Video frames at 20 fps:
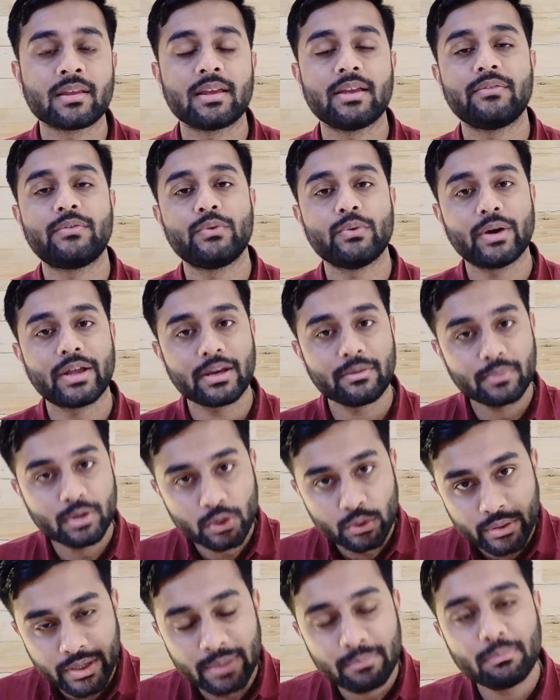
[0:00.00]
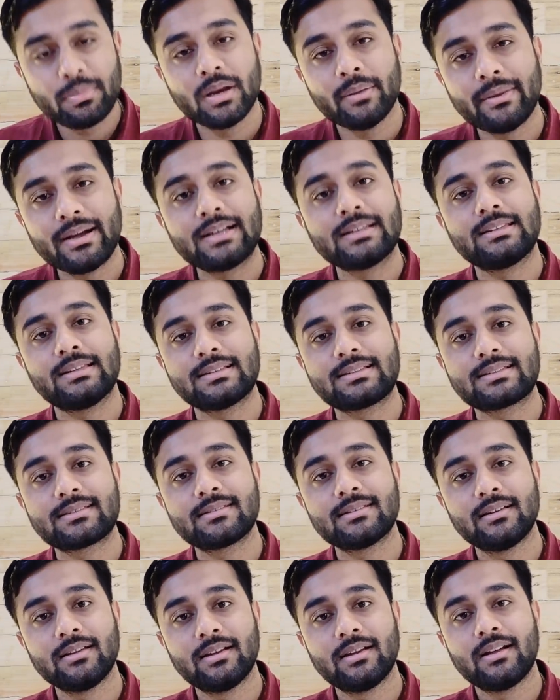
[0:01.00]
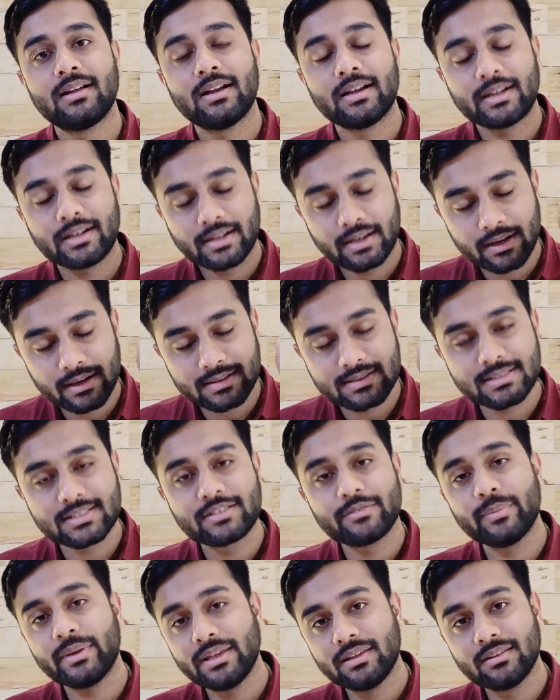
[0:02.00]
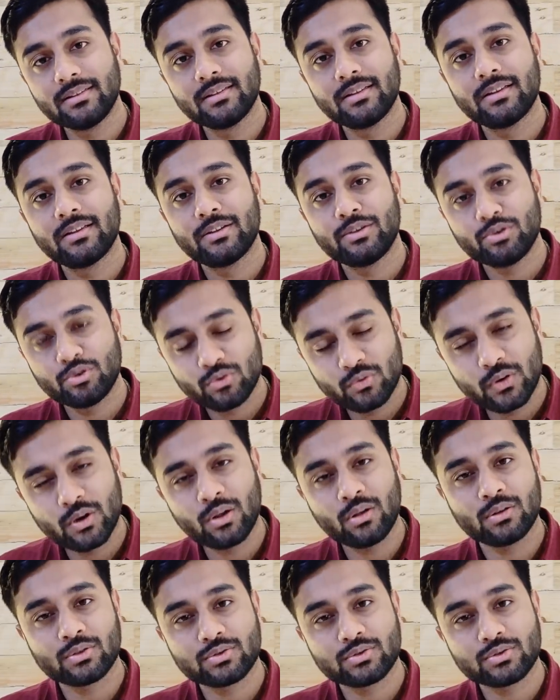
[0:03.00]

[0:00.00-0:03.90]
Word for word: If you are able to implement this, trust me, you